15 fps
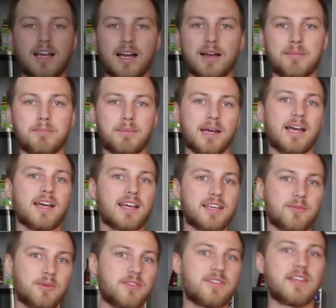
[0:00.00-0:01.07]
I'm back,
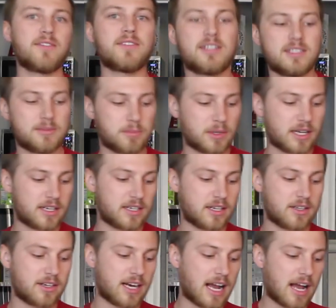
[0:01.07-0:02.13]
and we've given this bread
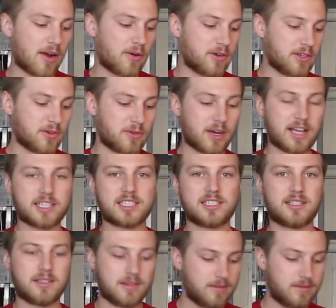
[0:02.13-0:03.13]
another hour to rest.